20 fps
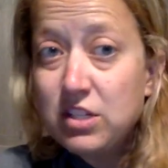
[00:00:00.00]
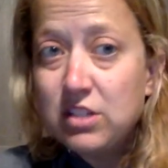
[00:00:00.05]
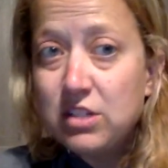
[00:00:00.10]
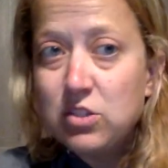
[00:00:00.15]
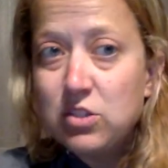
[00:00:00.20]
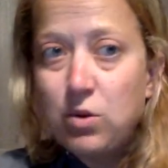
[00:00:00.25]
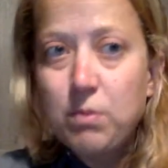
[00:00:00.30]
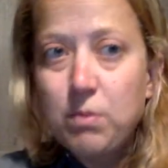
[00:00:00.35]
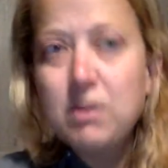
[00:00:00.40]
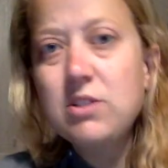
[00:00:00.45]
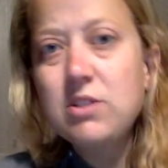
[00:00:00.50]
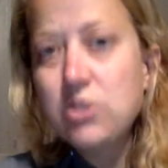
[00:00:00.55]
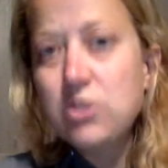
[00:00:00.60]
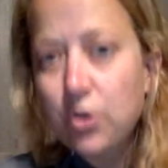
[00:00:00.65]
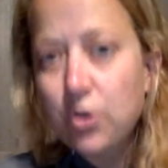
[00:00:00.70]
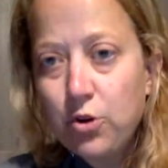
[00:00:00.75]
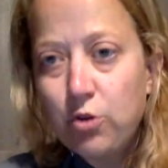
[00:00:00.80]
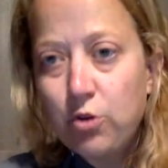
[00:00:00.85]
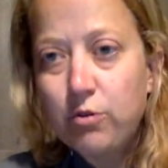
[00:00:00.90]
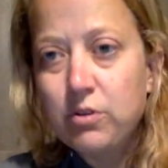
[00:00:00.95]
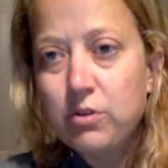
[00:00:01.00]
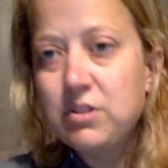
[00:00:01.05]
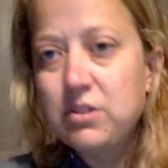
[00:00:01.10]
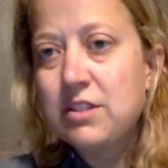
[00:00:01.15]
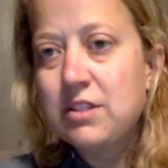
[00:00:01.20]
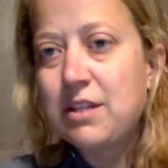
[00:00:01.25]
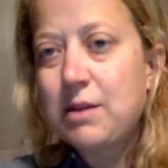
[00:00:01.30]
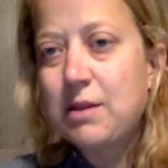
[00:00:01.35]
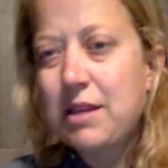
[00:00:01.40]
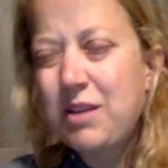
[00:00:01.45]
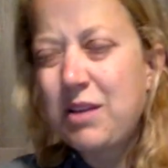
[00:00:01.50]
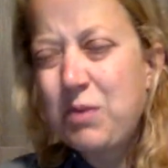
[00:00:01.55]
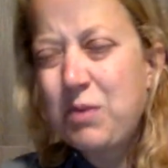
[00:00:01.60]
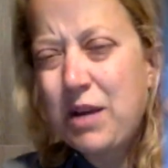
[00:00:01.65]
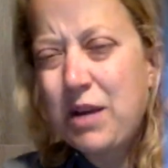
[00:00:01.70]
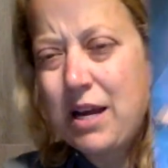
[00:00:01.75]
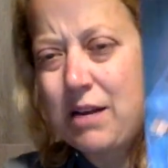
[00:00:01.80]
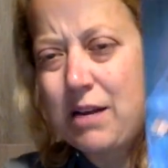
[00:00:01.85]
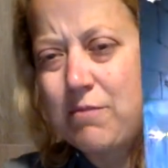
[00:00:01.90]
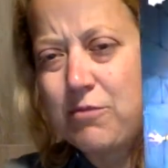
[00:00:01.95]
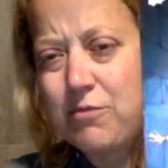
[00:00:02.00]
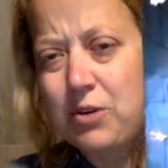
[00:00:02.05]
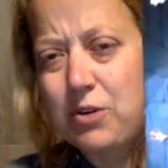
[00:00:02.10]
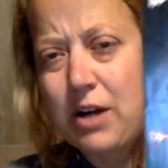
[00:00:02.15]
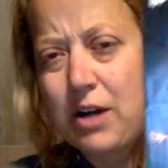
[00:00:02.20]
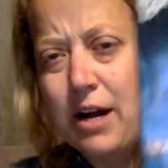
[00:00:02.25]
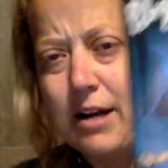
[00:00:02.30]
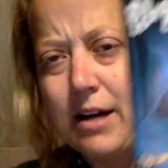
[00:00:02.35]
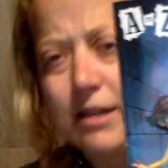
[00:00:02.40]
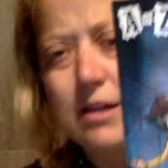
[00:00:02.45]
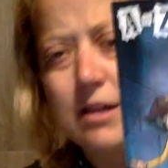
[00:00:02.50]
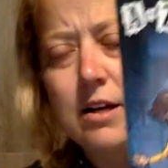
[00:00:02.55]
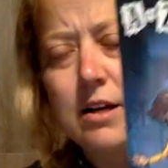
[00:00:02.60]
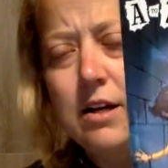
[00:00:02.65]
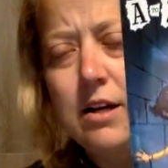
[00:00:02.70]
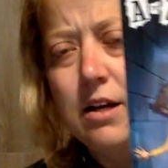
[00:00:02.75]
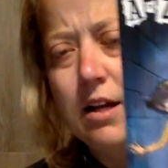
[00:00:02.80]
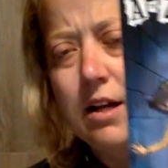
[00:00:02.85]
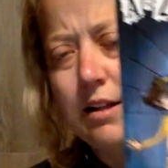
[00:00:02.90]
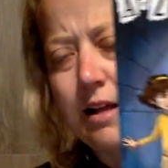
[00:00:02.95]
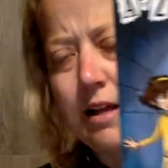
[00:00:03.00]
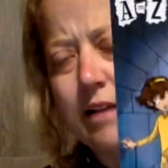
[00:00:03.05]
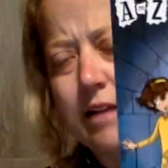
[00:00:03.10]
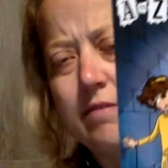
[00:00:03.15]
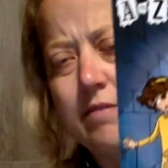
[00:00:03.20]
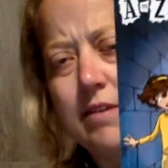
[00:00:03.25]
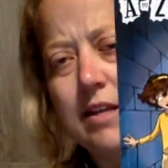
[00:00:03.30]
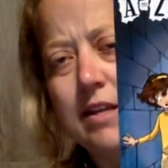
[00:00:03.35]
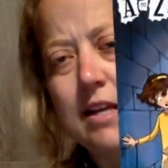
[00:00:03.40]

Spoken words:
So I'm going to start over since I think we kind of forgot a lot of it.